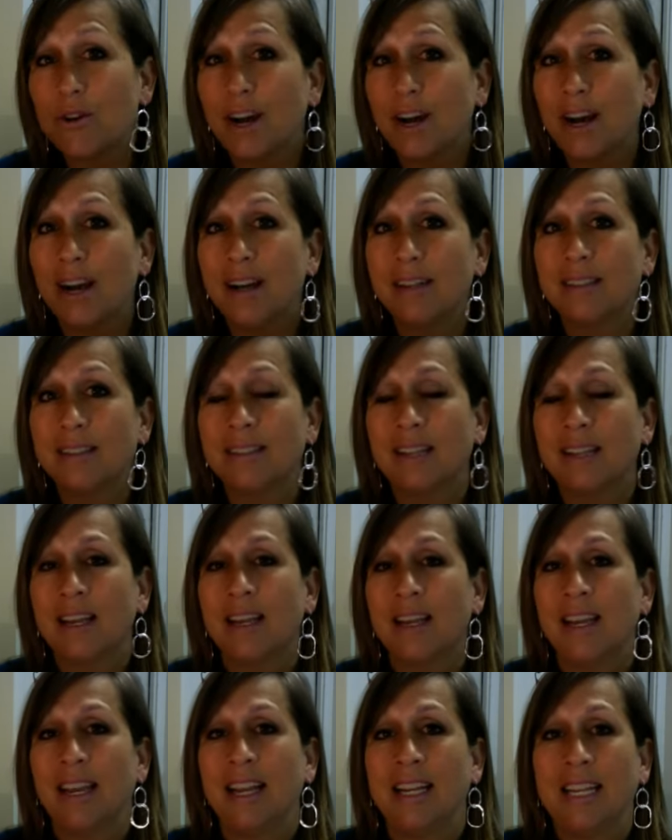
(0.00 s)
us,
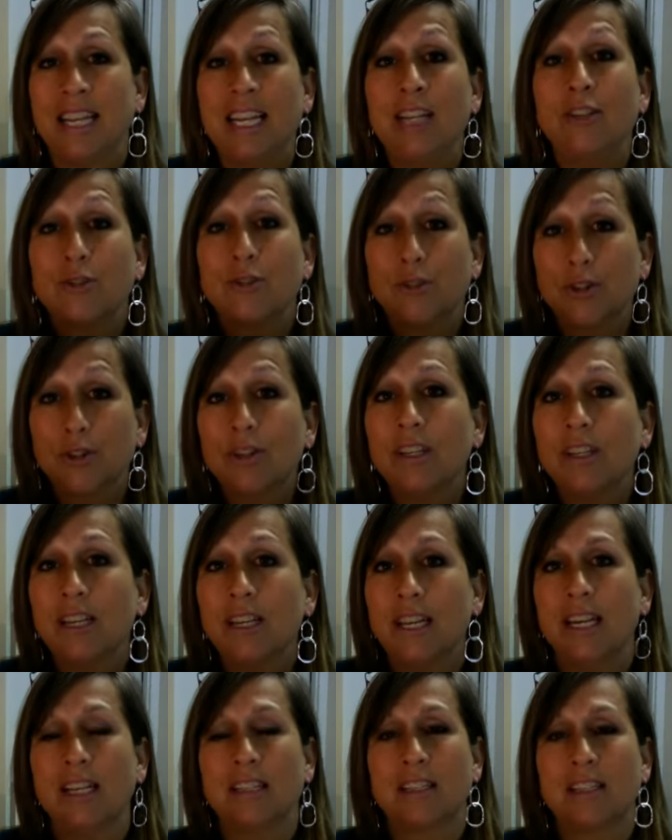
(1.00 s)
and he truly
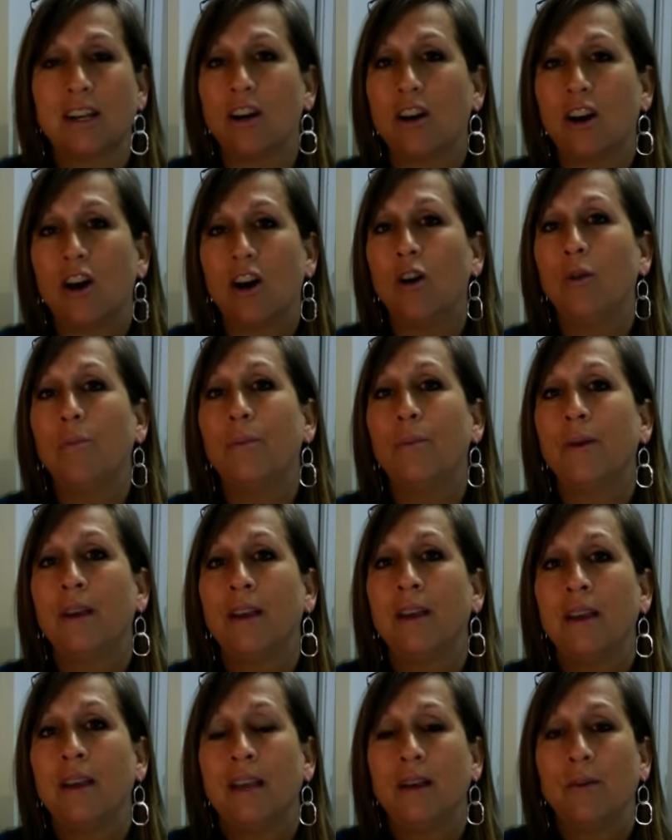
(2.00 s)
is our hope.
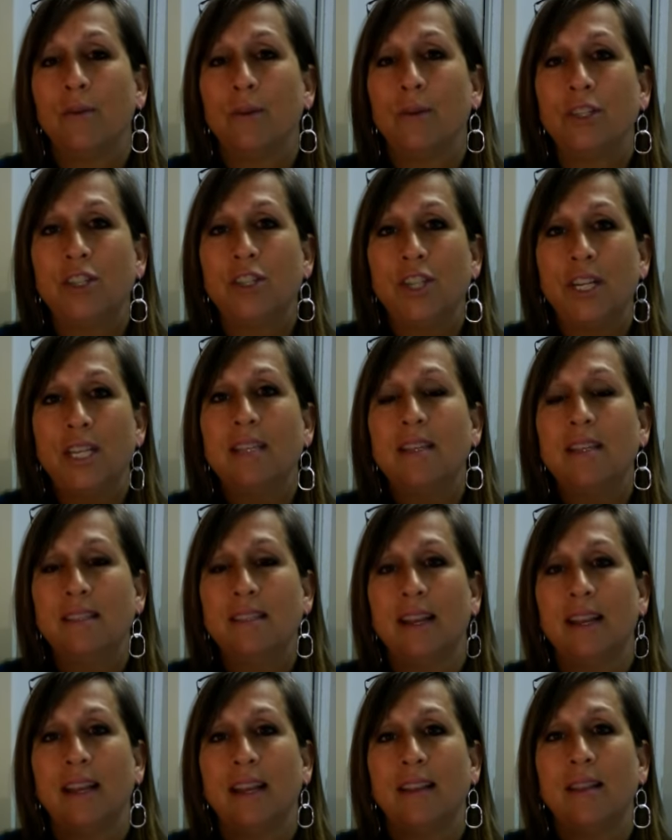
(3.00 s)
When Jesus
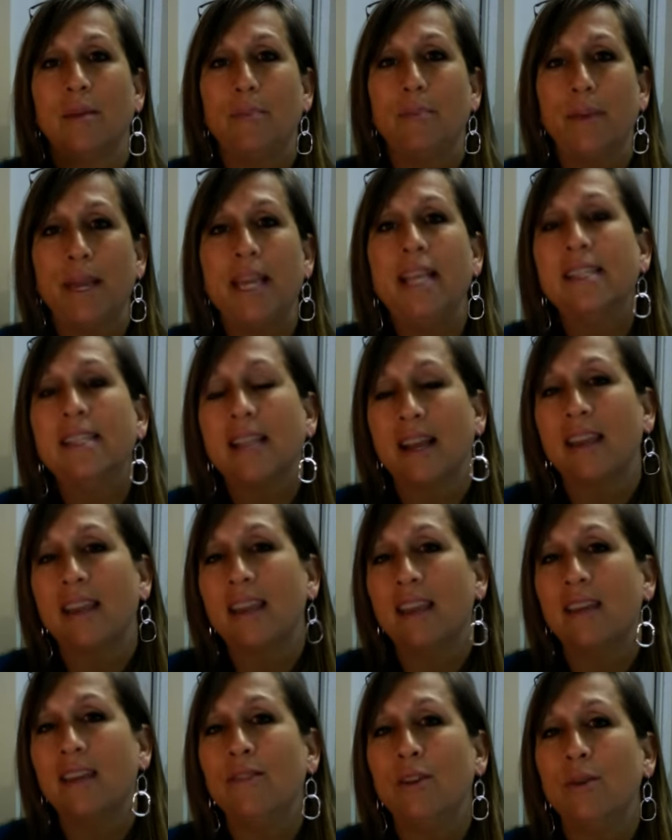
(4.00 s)
said, The peace I
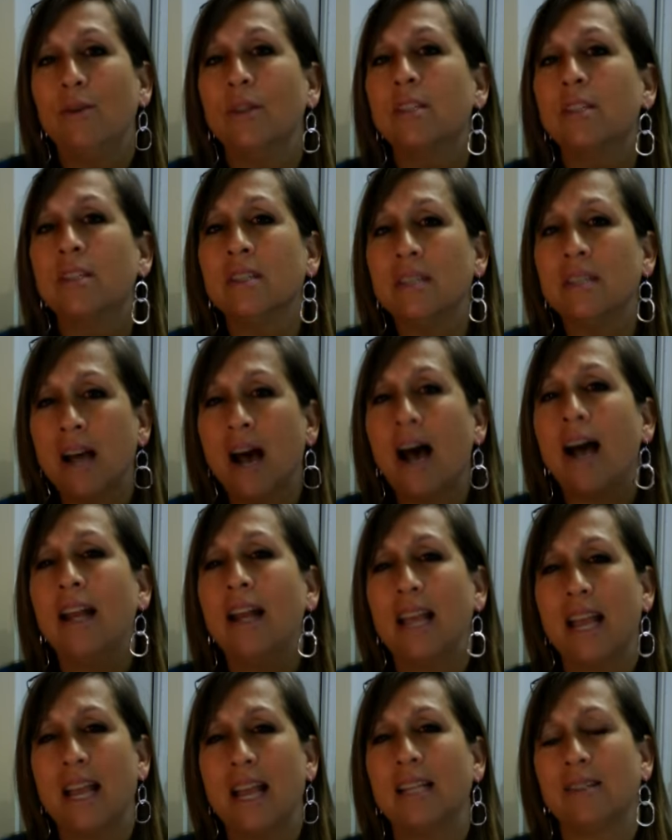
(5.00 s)
give you is not
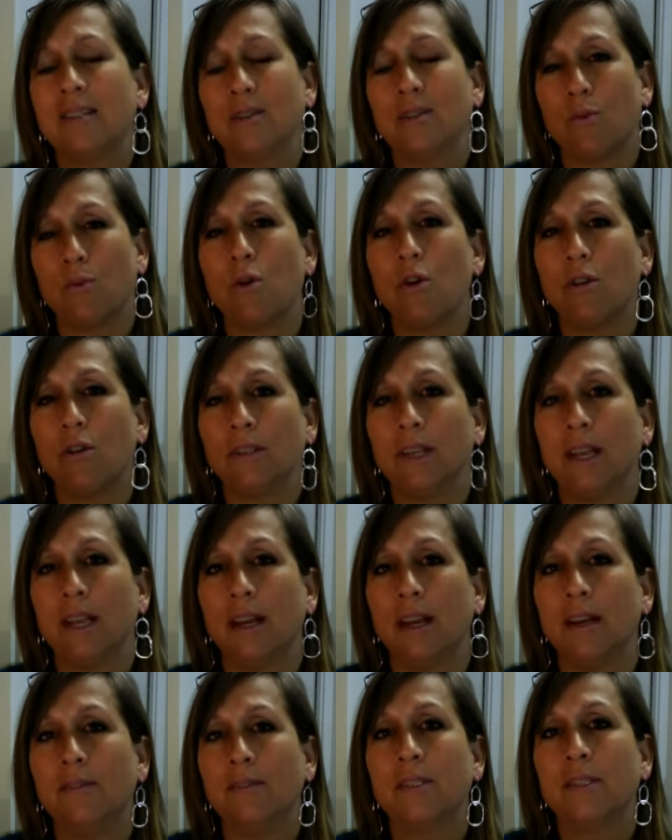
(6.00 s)
as the world
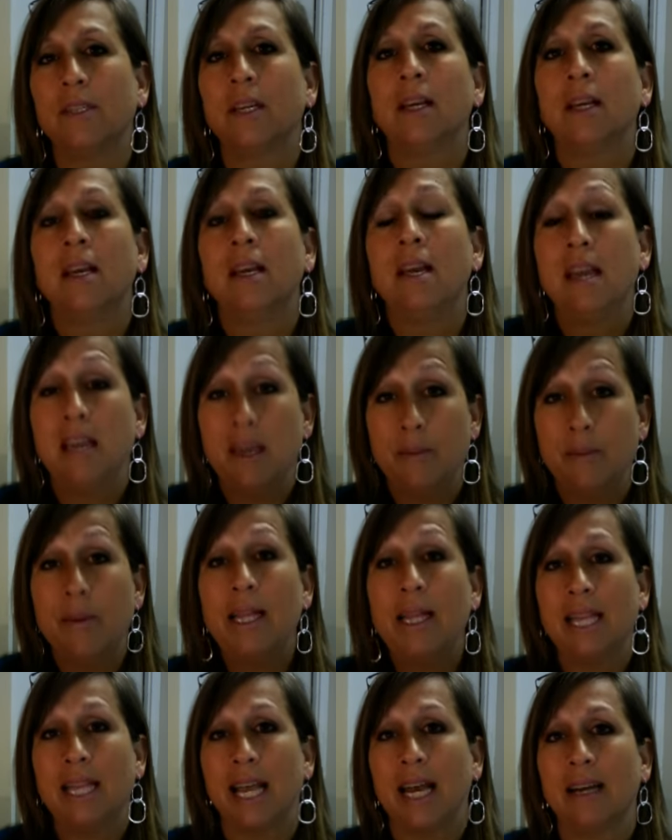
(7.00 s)
gives, he
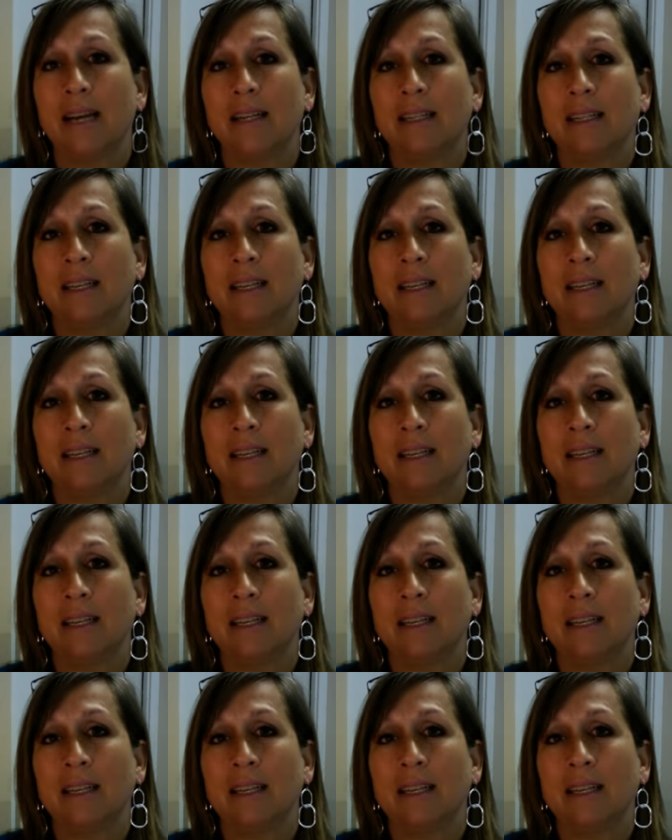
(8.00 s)
meant that